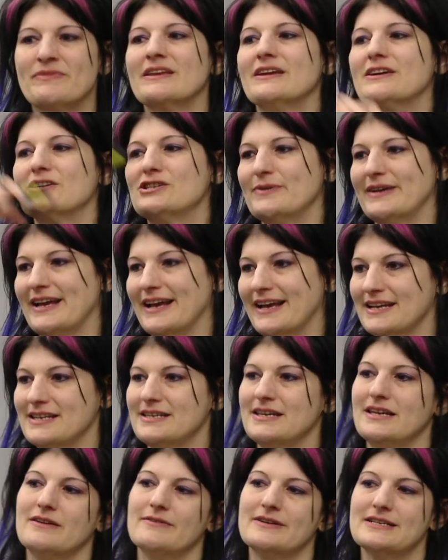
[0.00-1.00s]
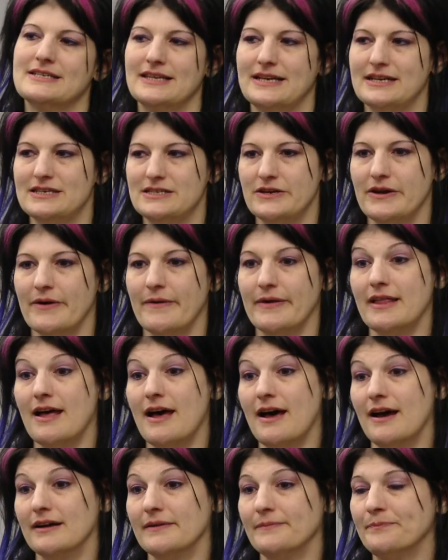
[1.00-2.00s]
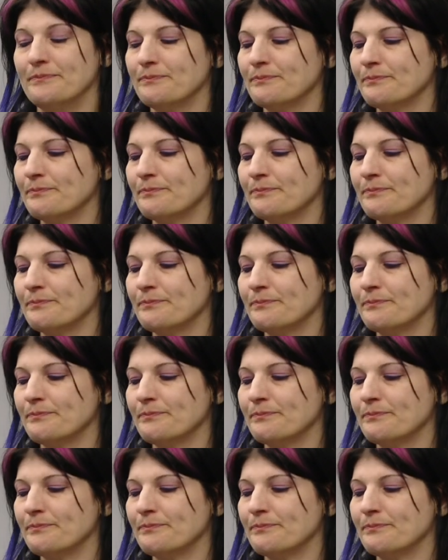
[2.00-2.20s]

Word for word: you're doing it continuously as you go along.